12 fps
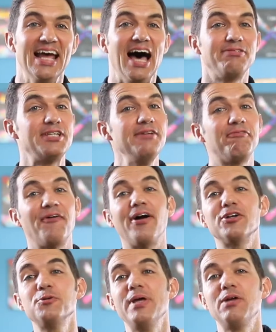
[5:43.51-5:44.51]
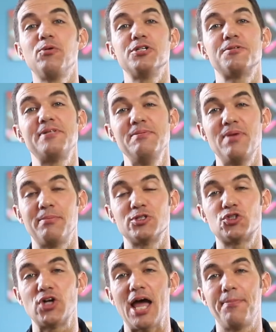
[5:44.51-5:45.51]
I've seen far too many worship team members
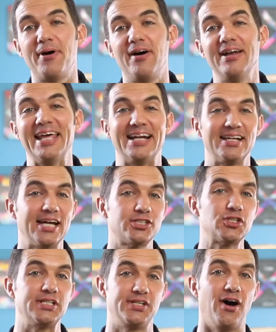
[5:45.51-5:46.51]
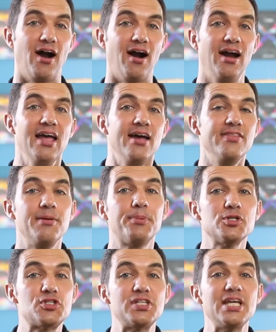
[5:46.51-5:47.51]
strap on an electric guitar and then
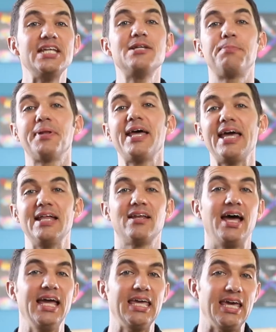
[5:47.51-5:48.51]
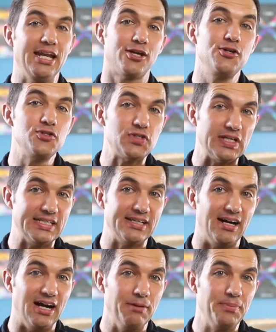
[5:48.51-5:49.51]
proceed to play it like an acoustic
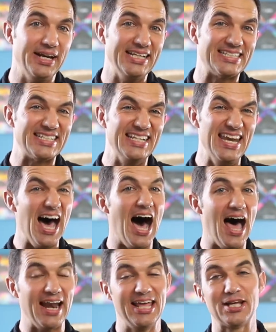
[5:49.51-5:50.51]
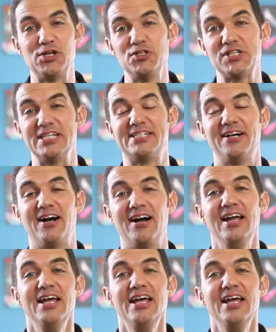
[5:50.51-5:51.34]
guitar, but it's not an acoustic guitar.